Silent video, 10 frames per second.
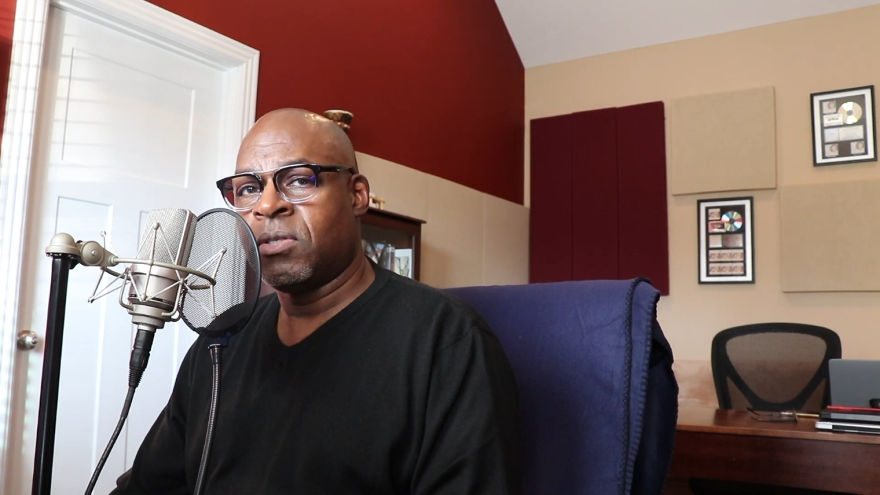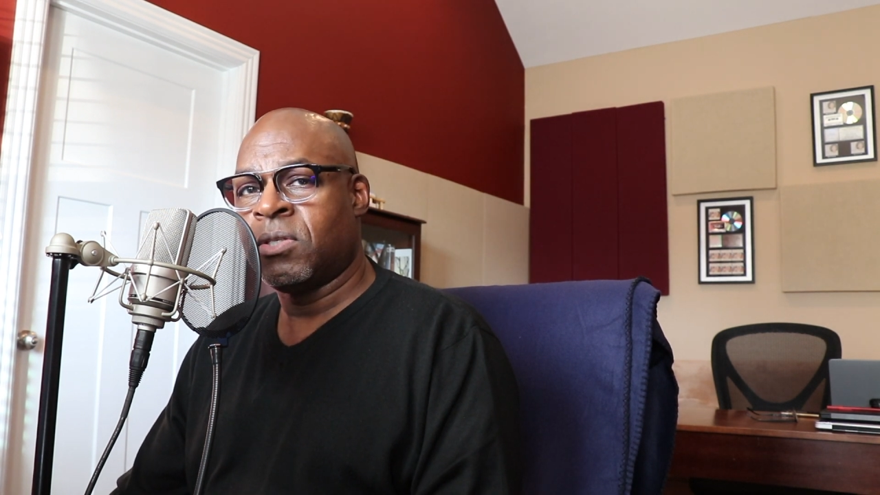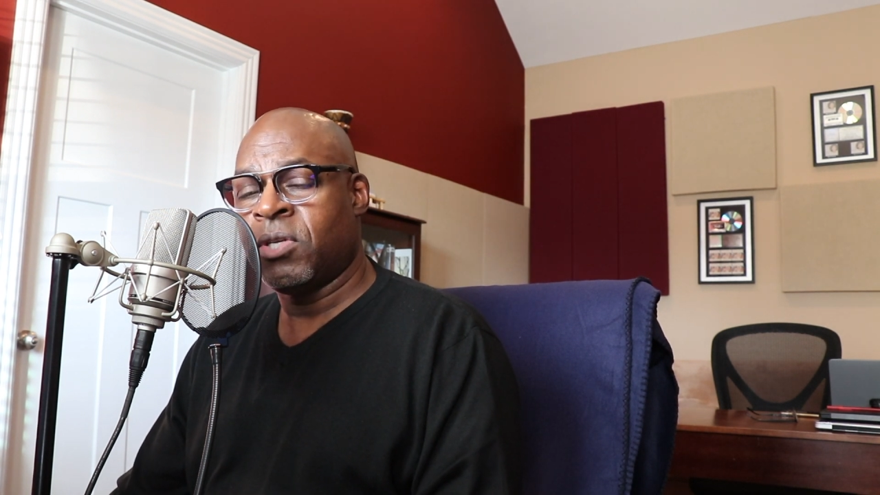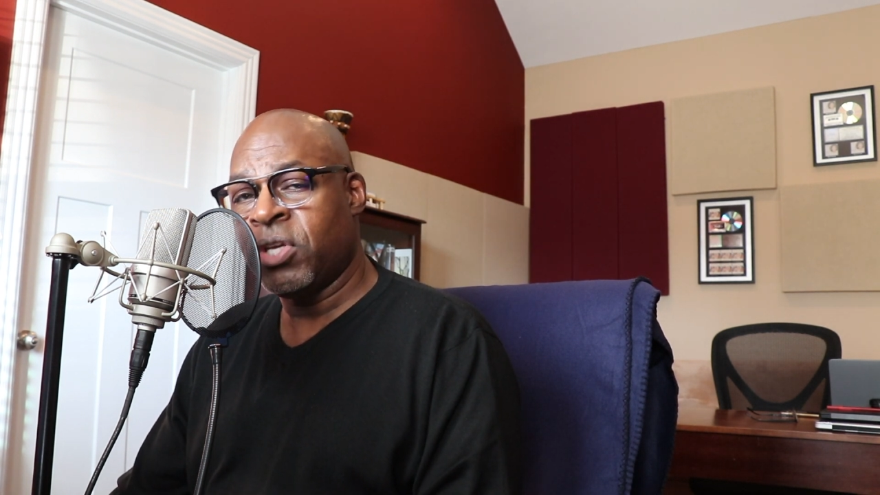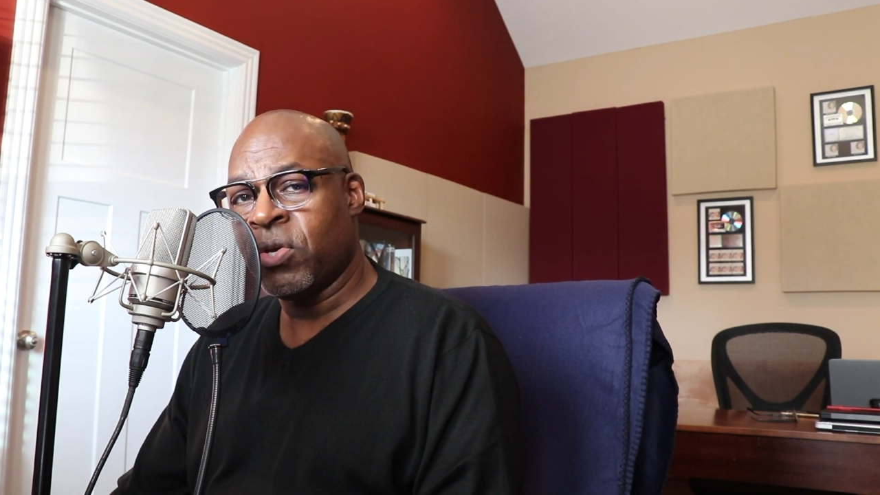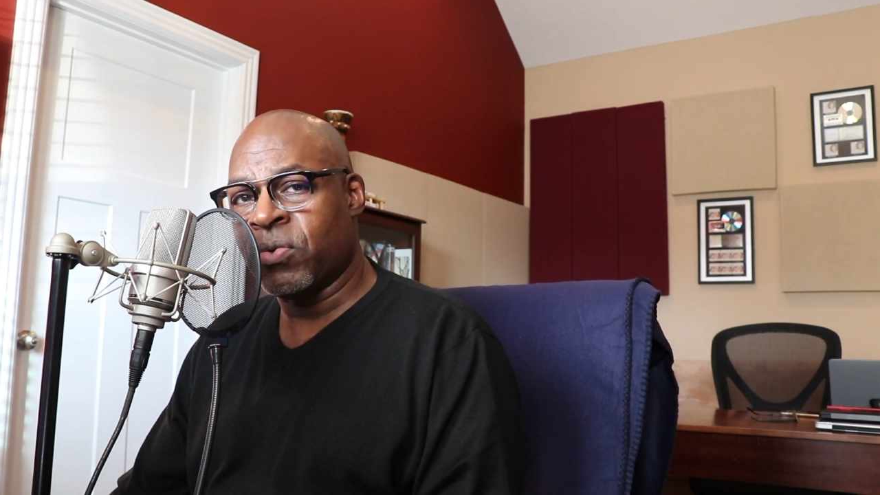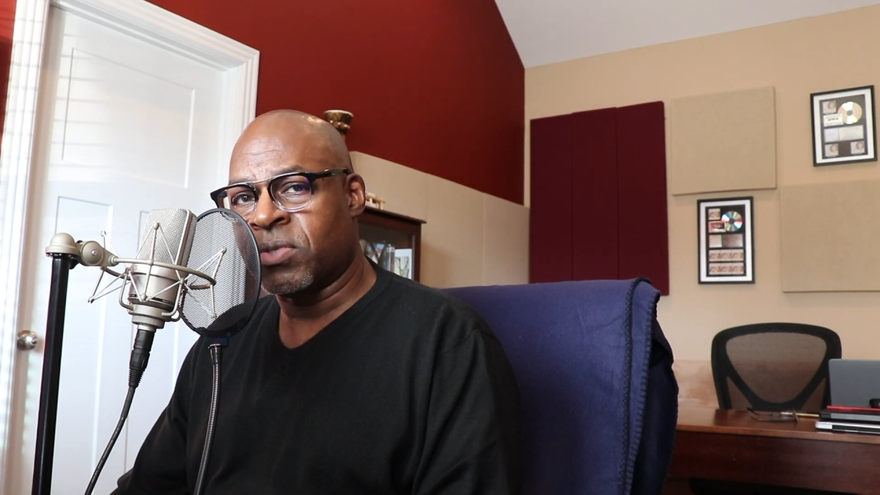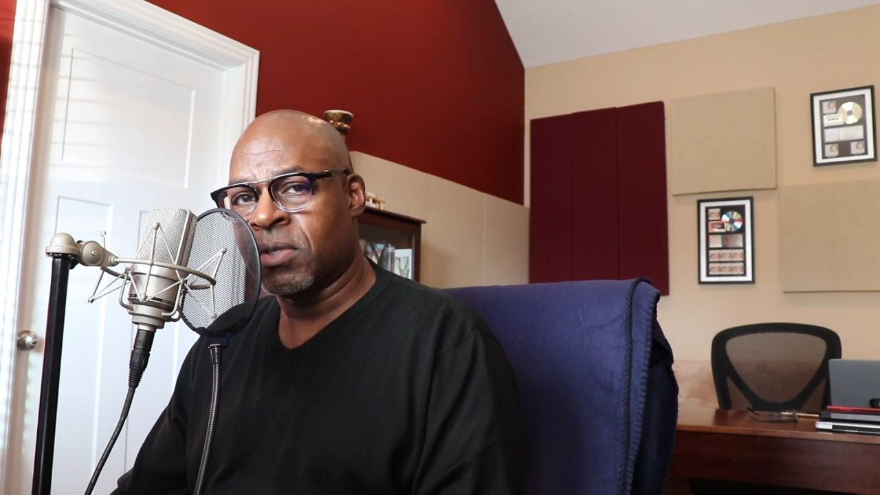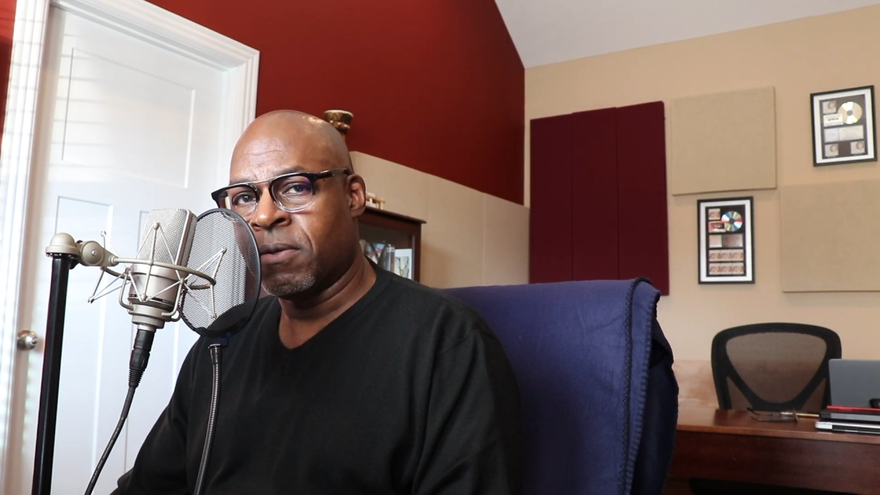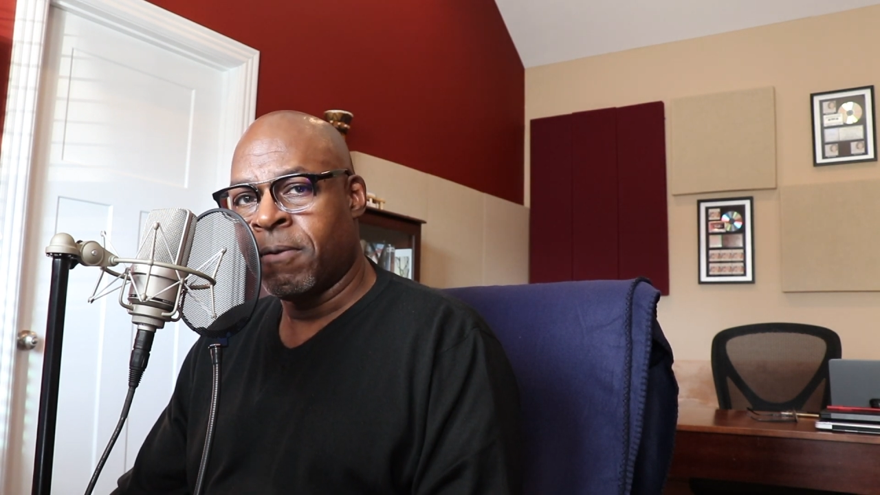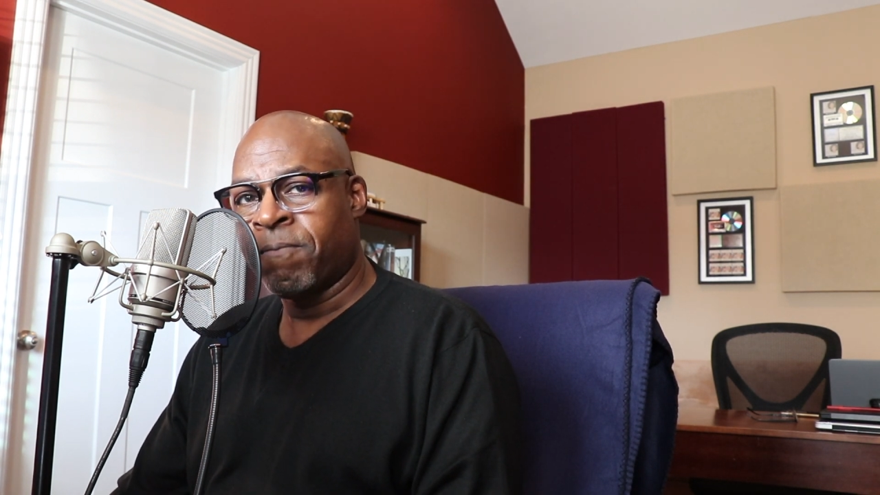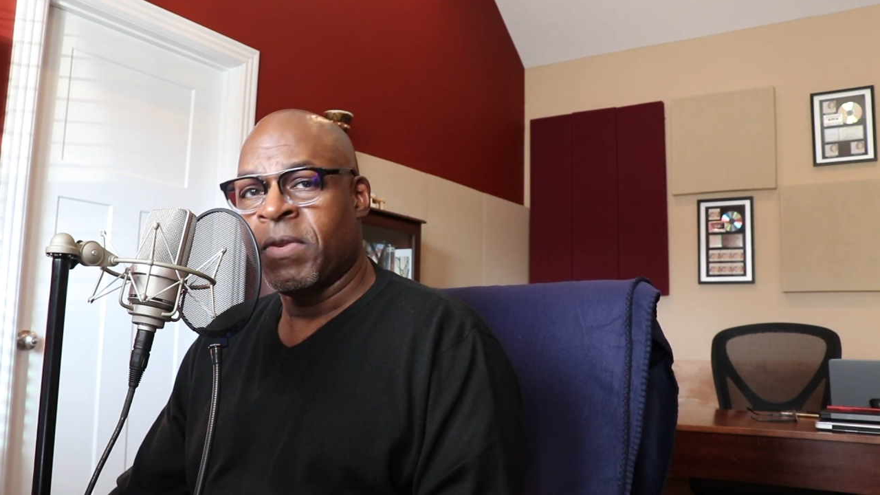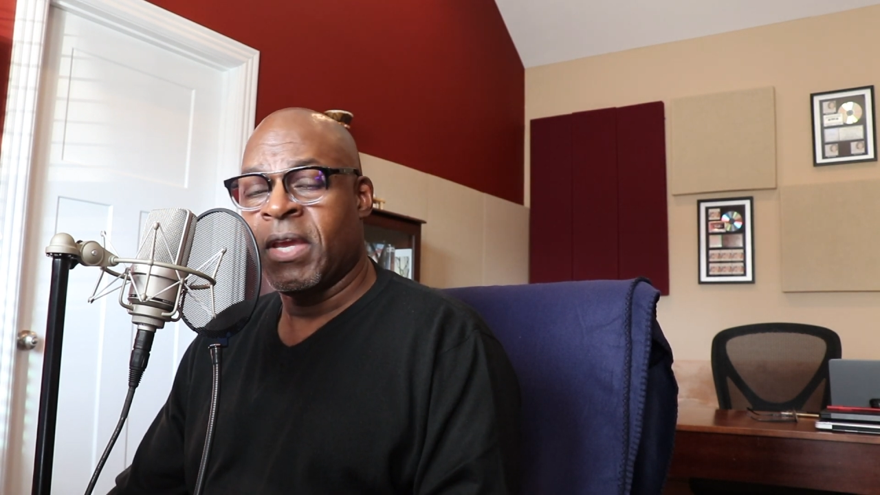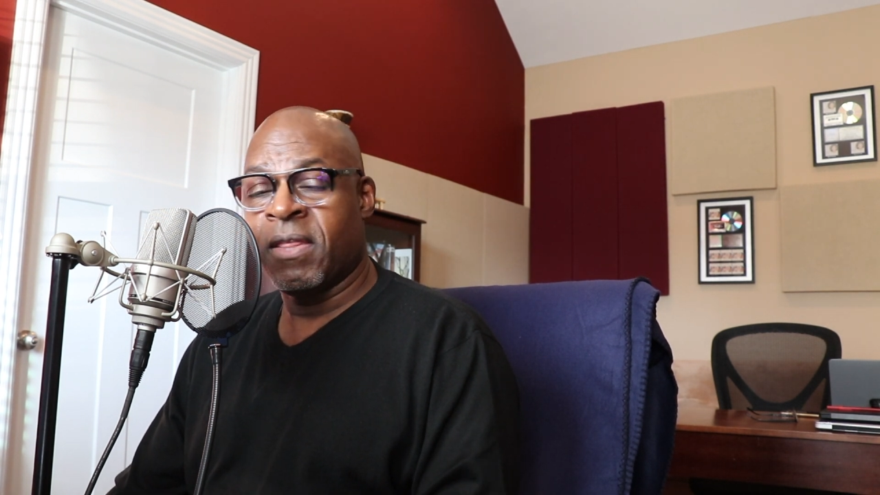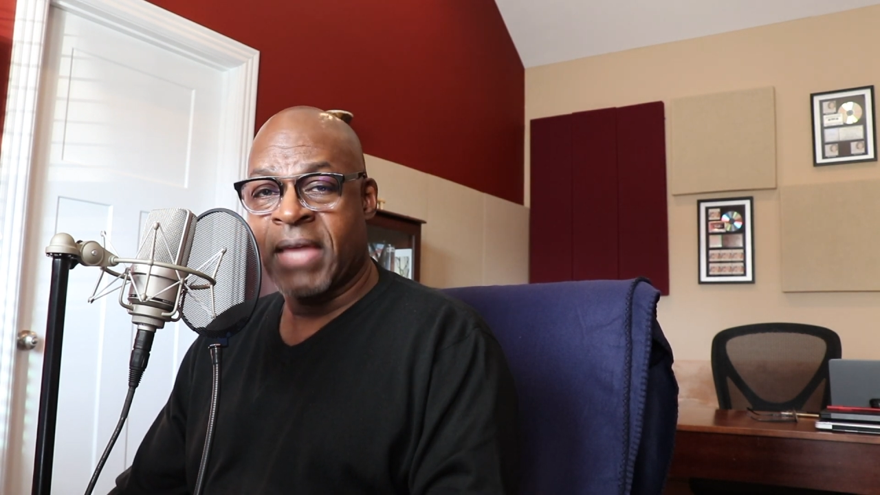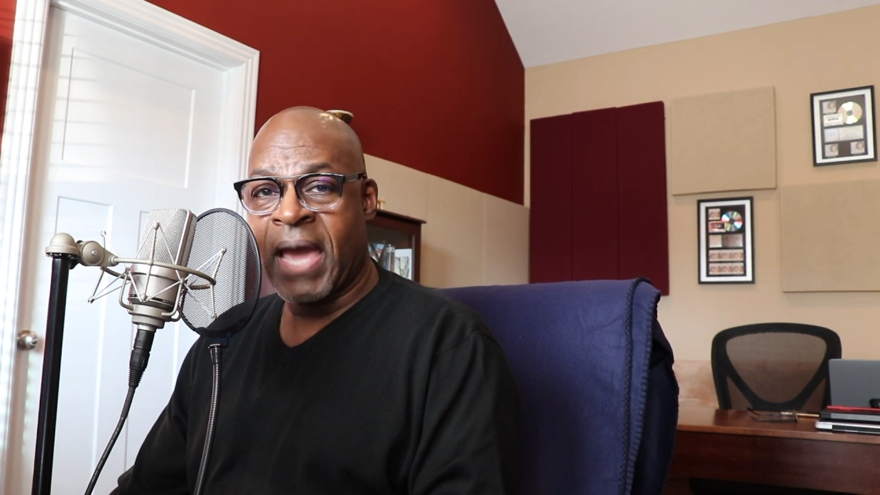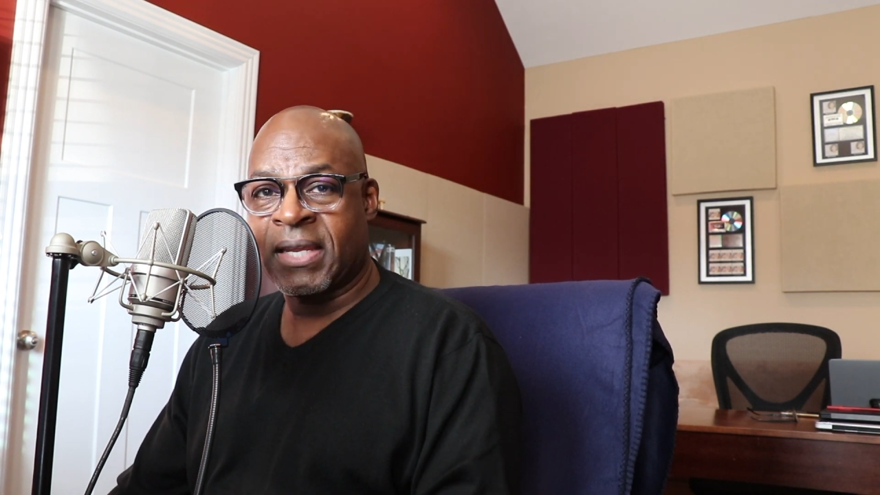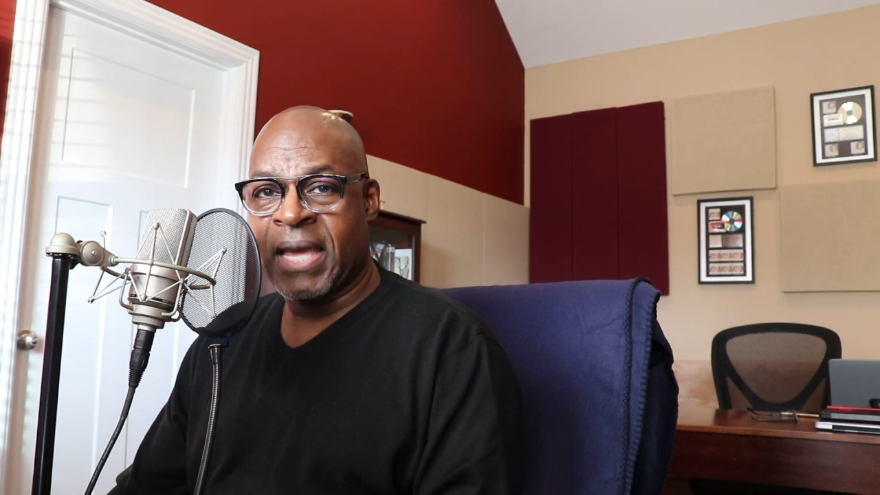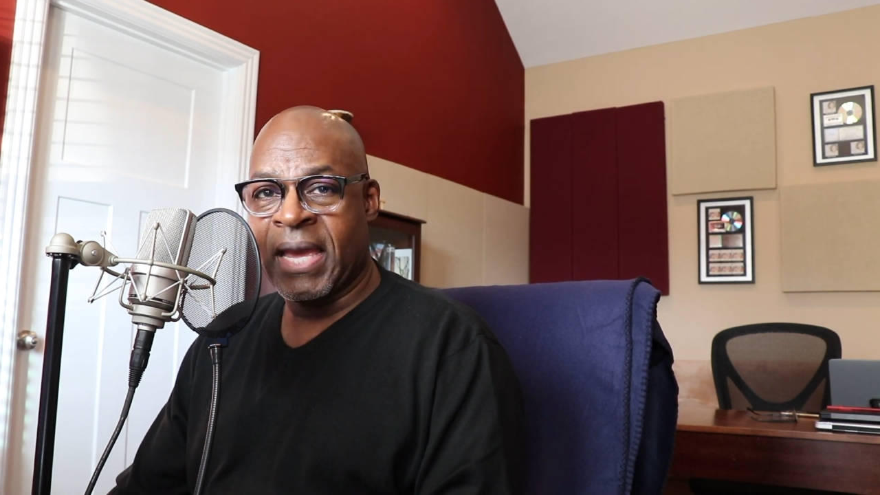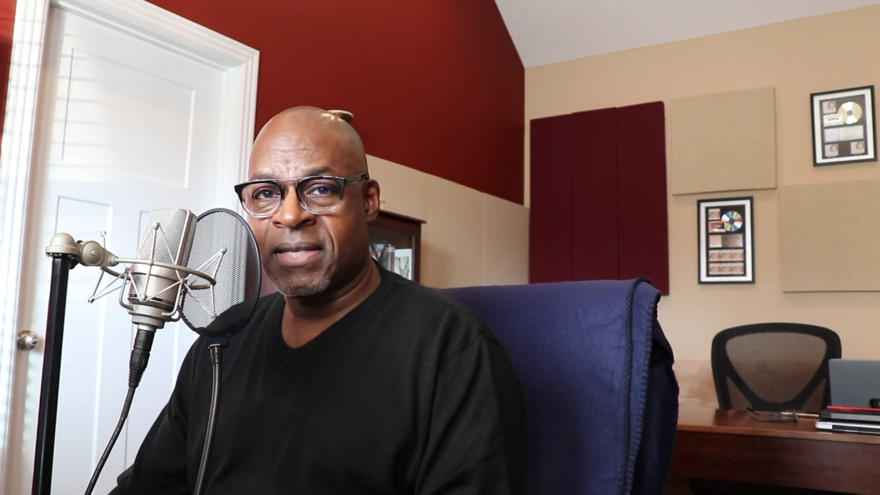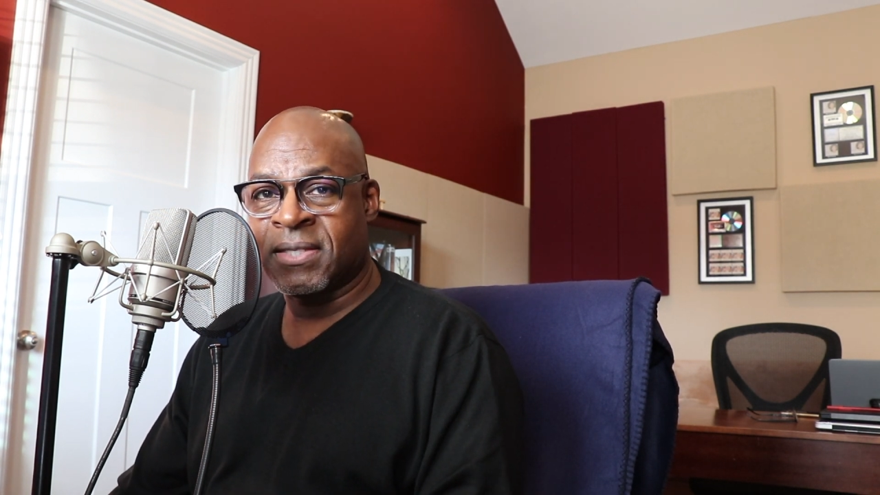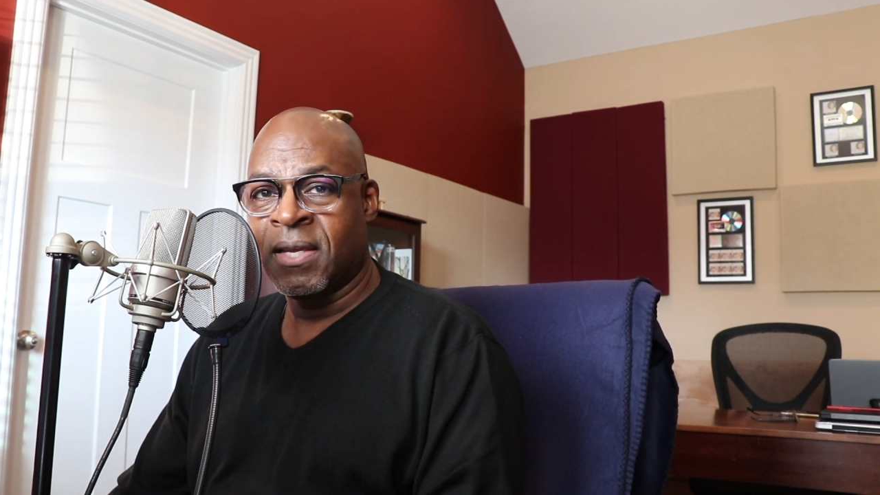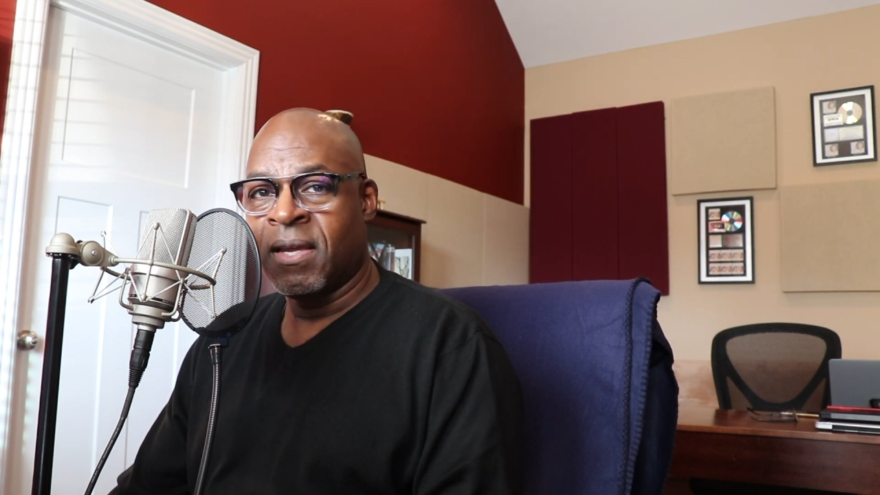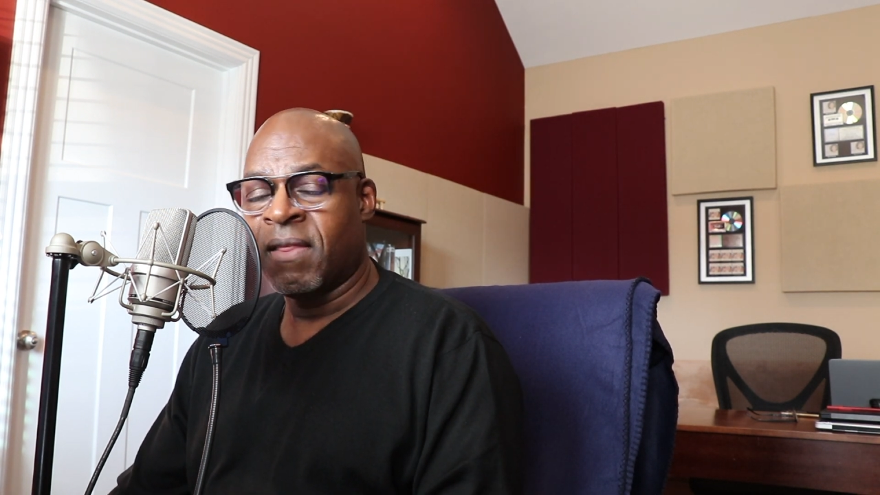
to use. In that case,